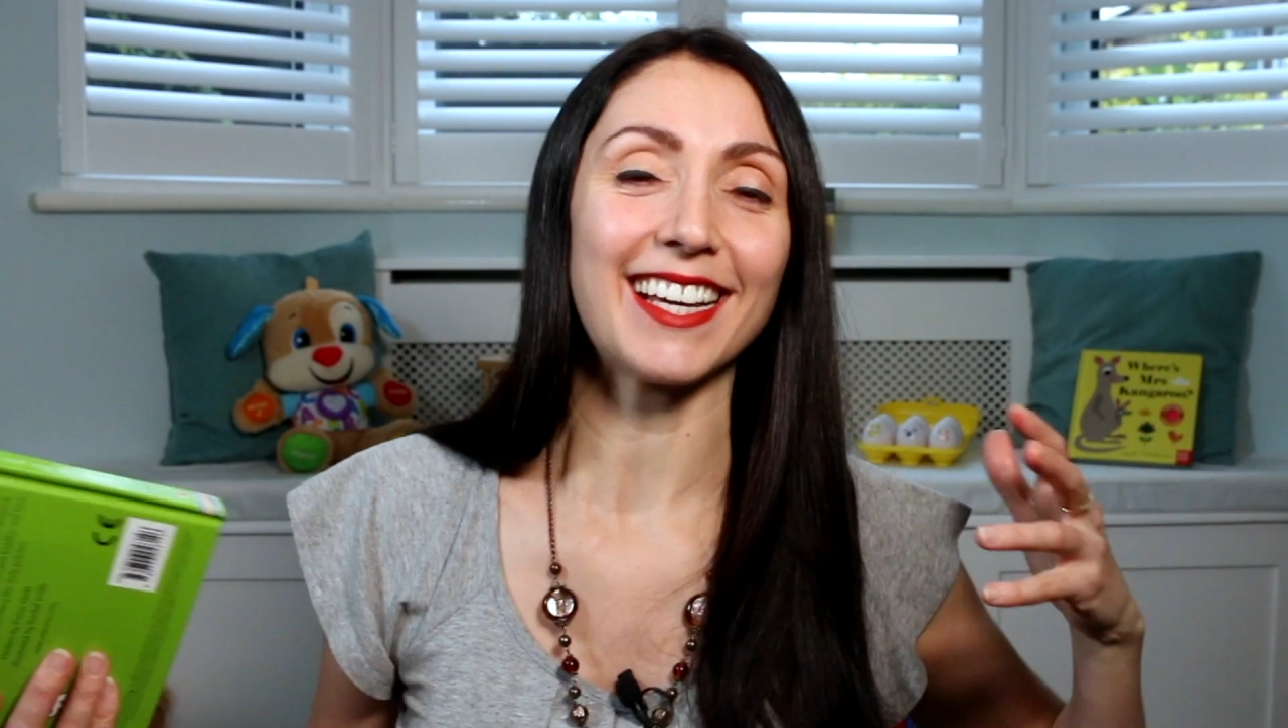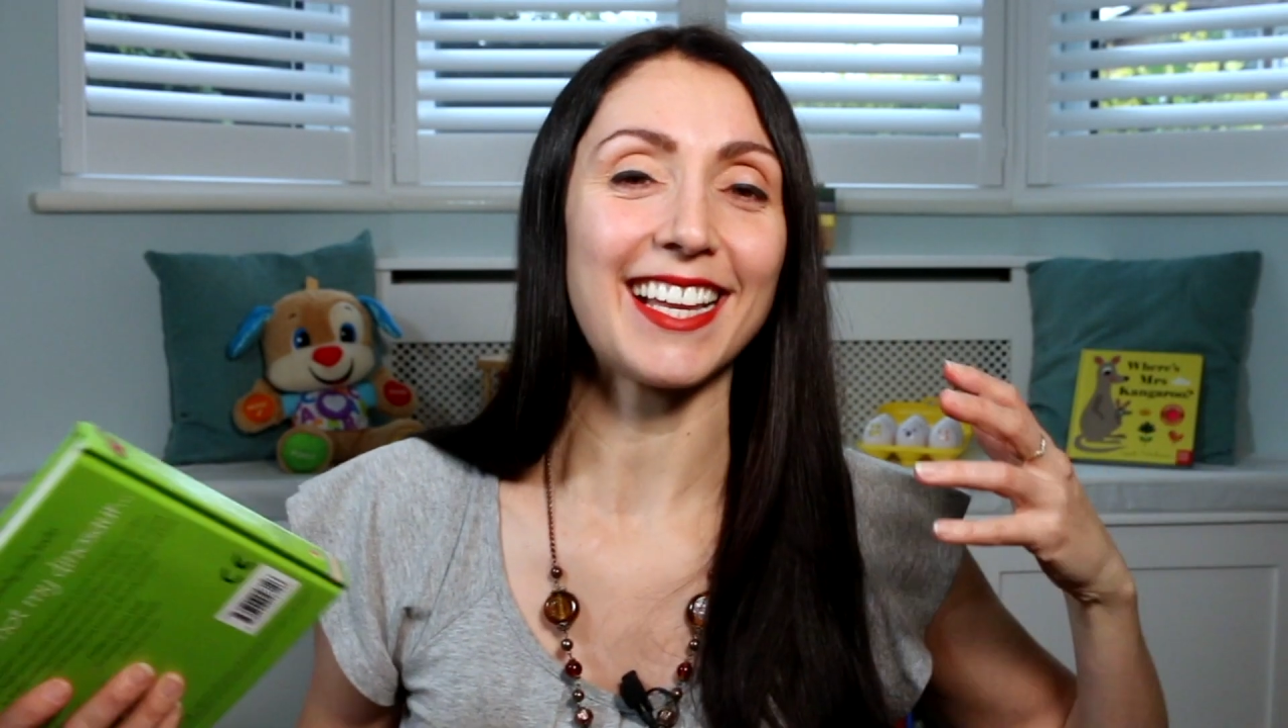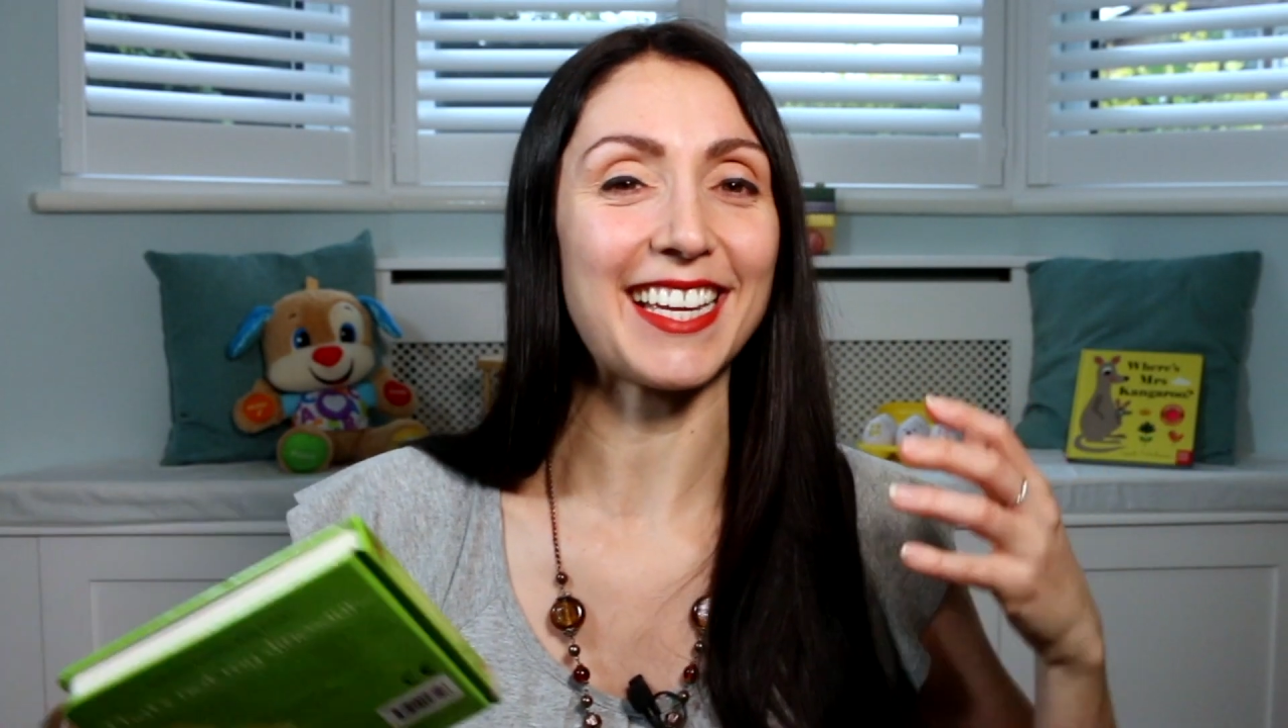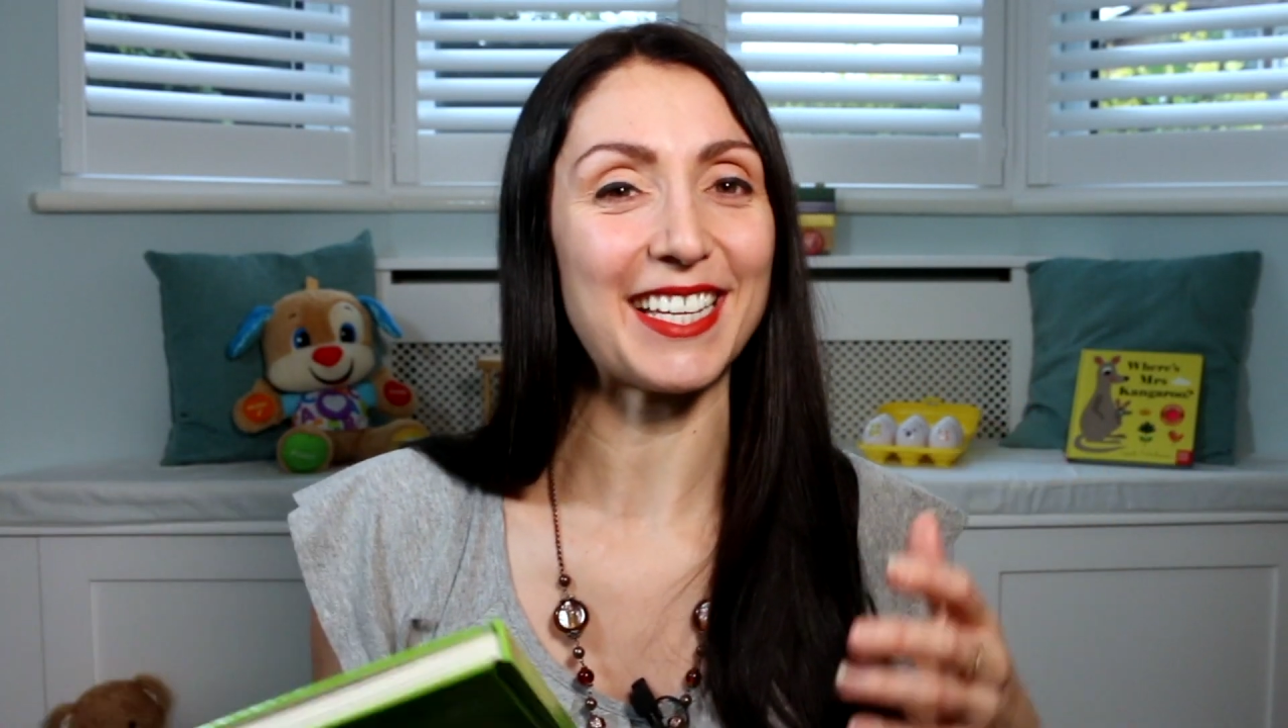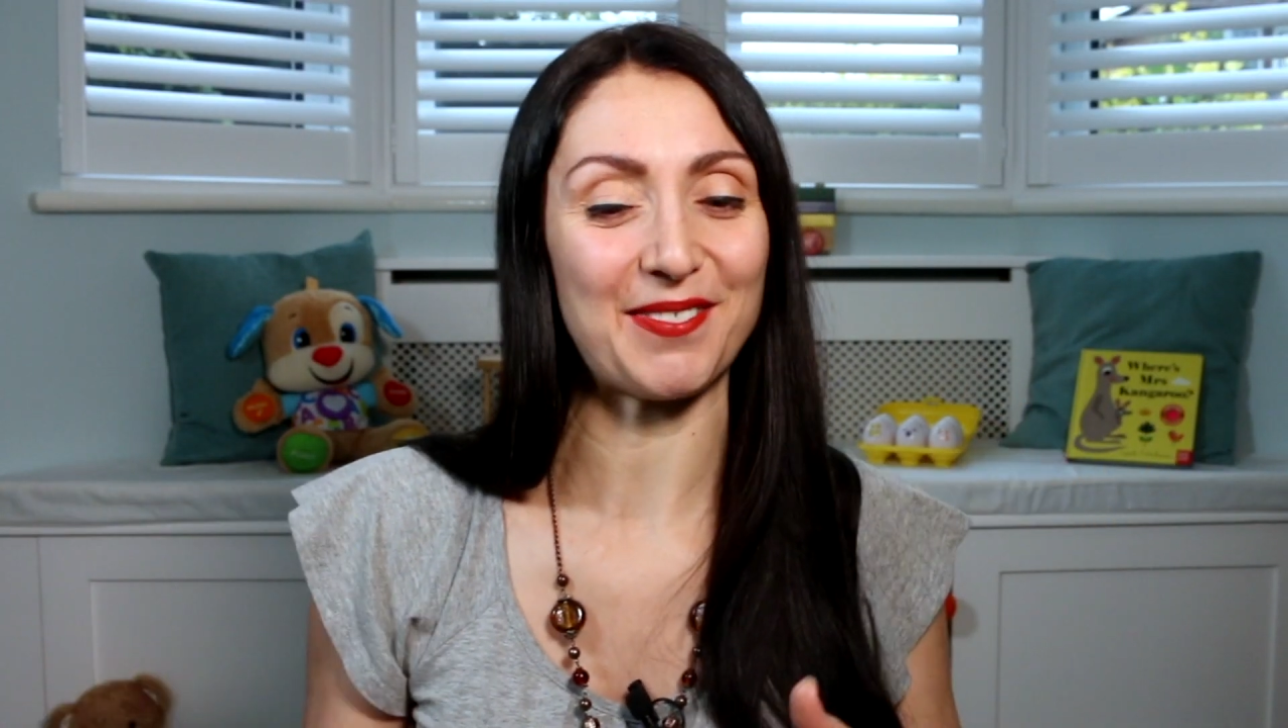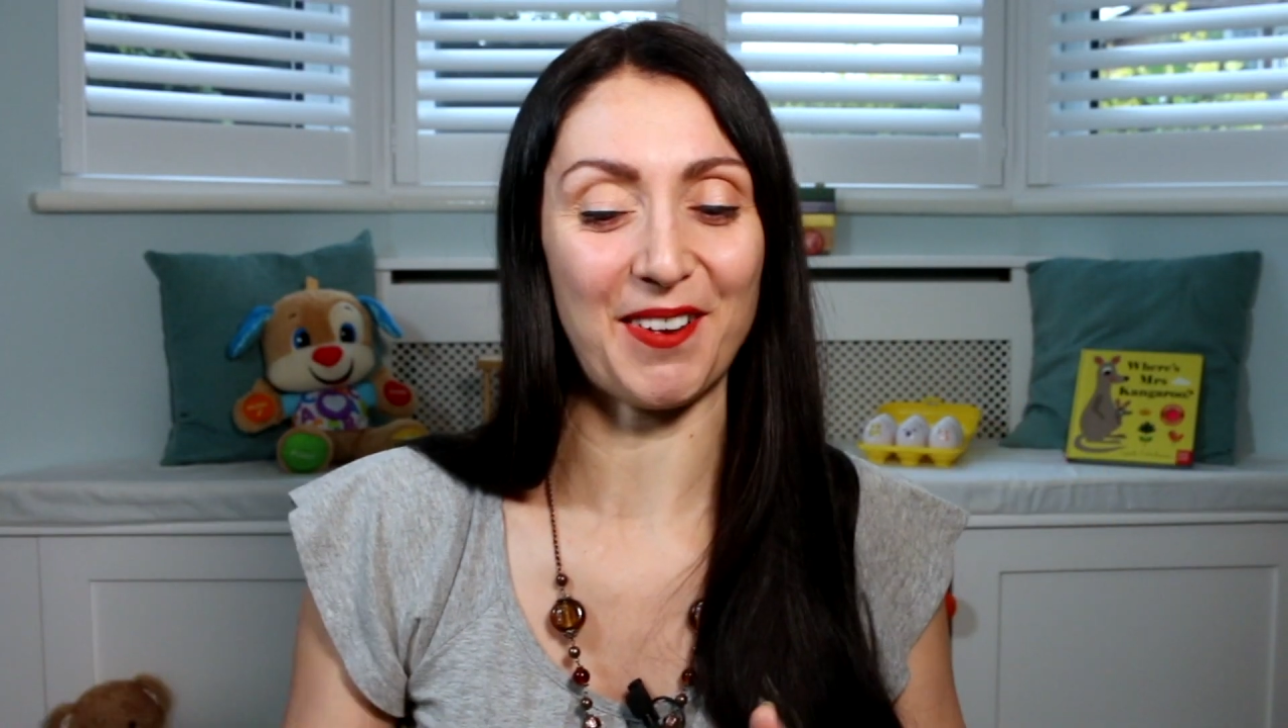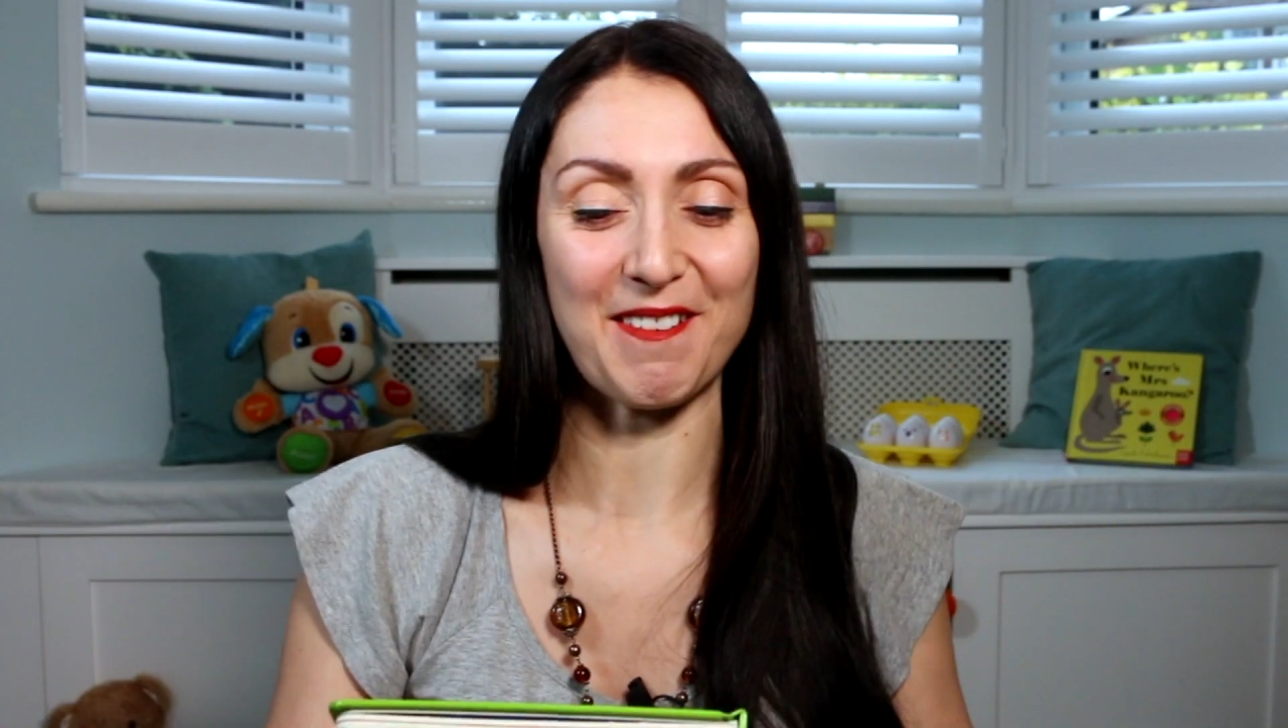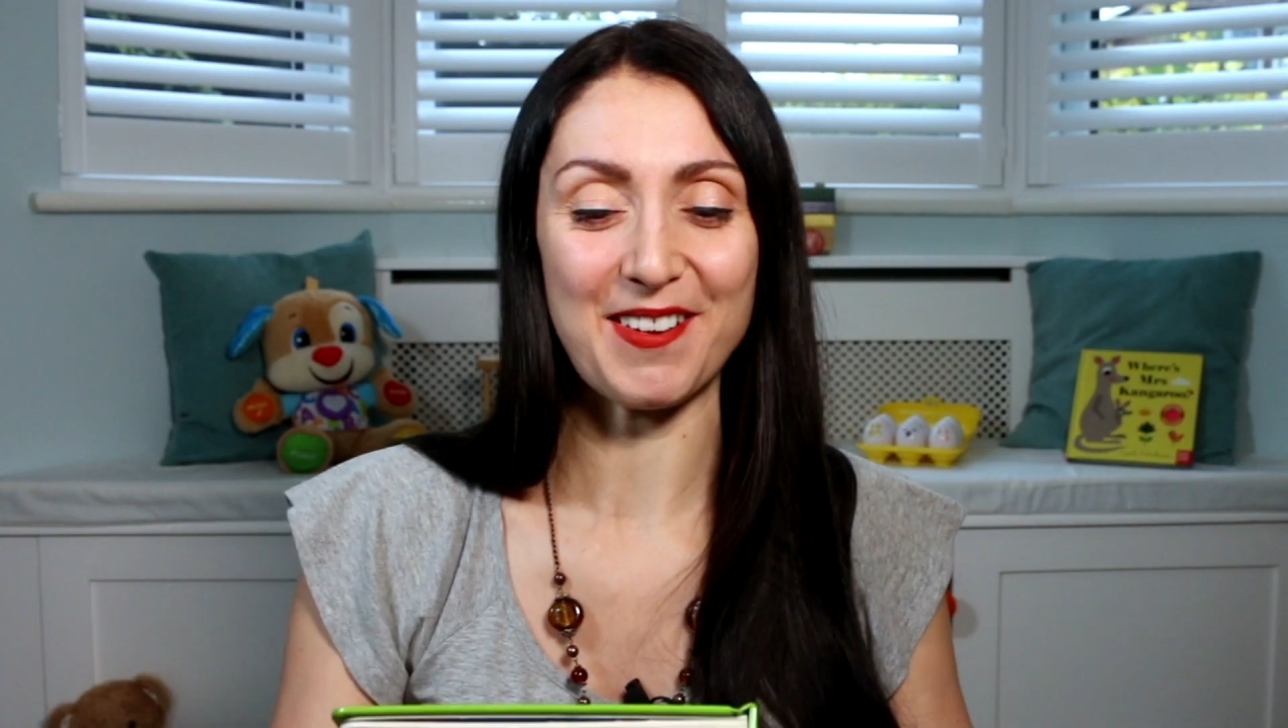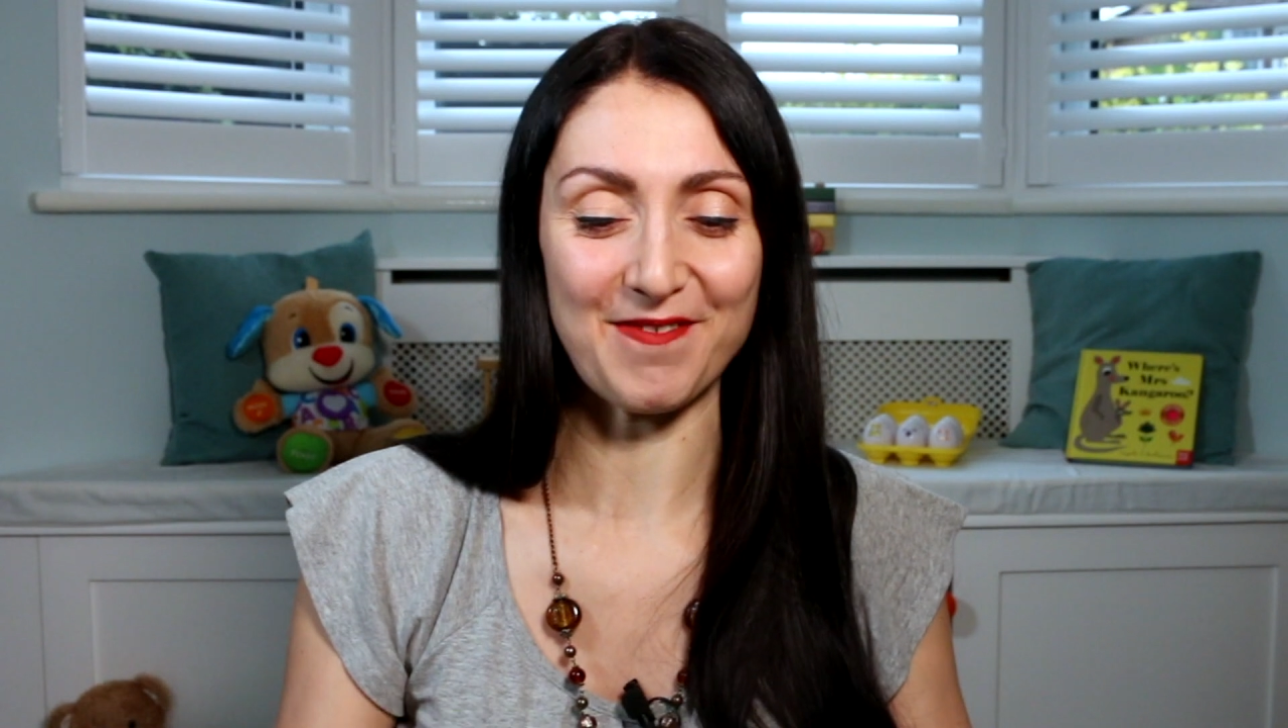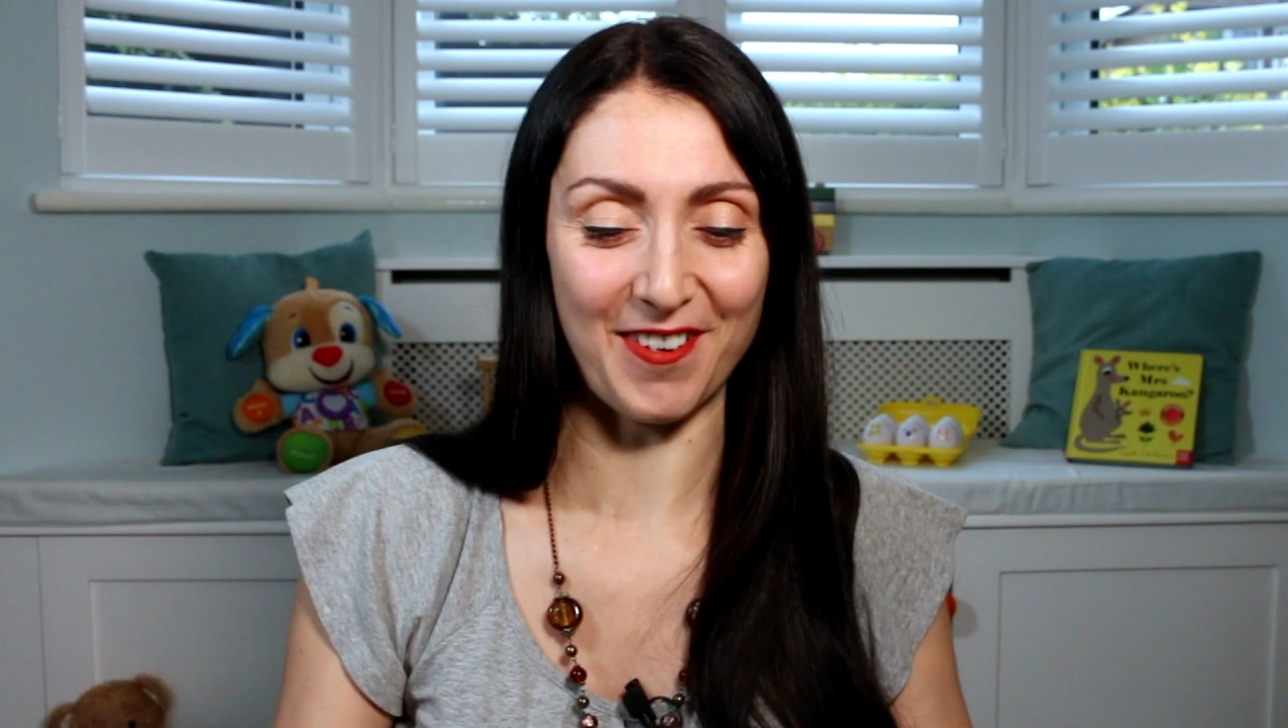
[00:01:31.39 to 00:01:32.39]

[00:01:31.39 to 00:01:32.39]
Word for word: He gets very,